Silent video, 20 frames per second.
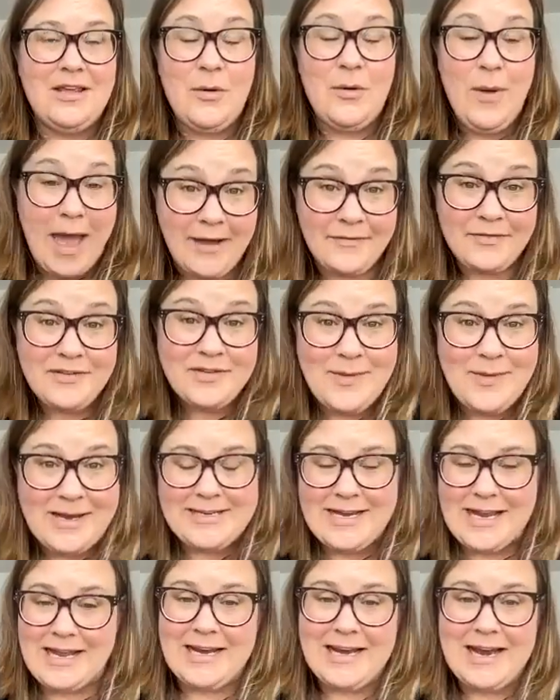have to
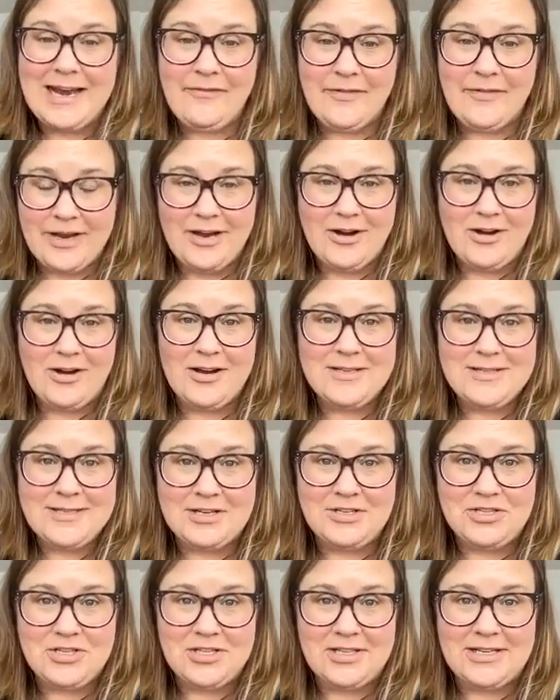maintain it every year,
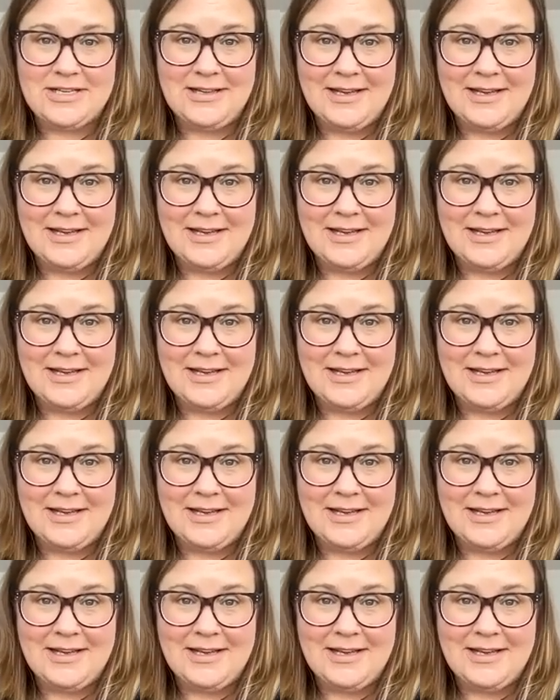essentially.